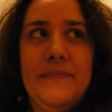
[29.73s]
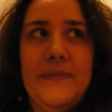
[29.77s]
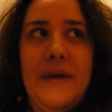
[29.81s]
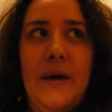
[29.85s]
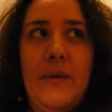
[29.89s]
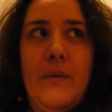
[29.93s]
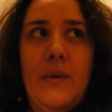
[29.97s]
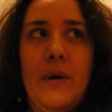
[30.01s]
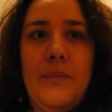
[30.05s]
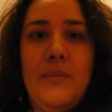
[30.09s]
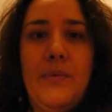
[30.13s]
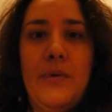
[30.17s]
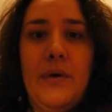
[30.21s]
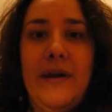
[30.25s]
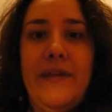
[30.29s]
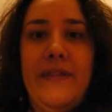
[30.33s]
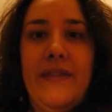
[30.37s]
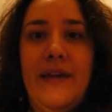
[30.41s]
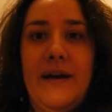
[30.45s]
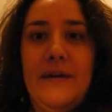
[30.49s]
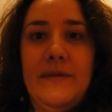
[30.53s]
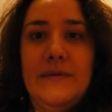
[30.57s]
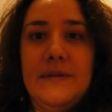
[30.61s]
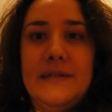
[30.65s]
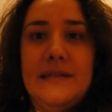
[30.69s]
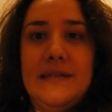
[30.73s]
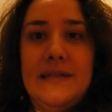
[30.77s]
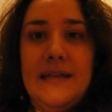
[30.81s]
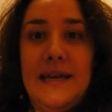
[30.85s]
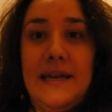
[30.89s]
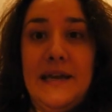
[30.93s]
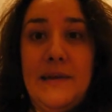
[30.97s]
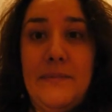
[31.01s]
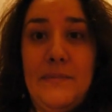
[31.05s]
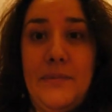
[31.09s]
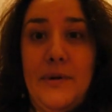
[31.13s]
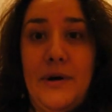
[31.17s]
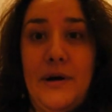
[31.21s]
At one point that was
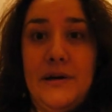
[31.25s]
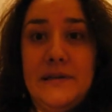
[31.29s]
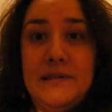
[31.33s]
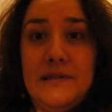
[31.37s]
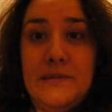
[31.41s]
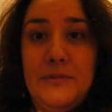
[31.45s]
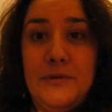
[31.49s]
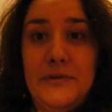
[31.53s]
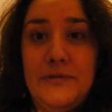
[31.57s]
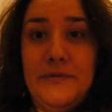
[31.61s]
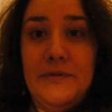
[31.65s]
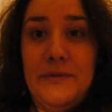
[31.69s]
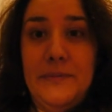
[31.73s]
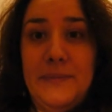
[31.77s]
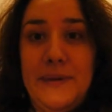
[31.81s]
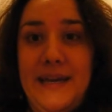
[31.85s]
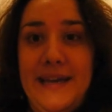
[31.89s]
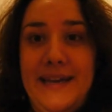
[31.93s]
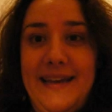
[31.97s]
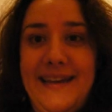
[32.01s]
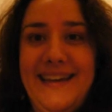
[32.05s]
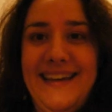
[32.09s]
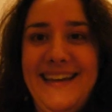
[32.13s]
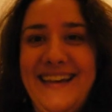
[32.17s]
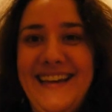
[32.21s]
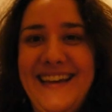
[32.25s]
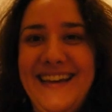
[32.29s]
like impossible for me.